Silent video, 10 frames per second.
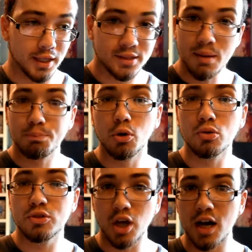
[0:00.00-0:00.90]

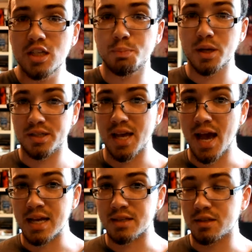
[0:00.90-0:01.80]
Dimple does
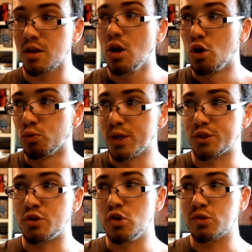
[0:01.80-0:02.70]
possess
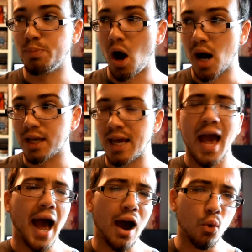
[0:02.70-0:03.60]
Ritsu's body,
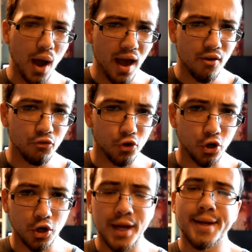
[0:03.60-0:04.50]

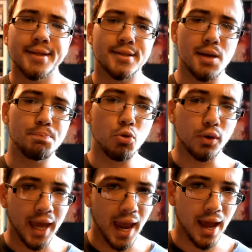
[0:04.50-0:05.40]
however, Dimple
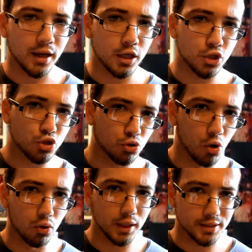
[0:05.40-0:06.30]
can't
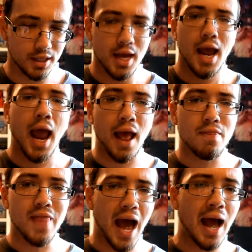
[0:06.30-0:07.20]
control it.
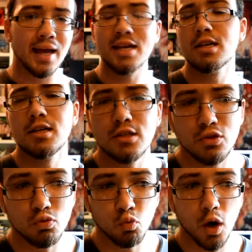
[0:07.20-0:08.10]
And that
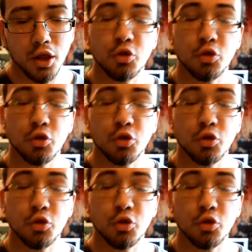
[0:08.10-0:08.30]
is what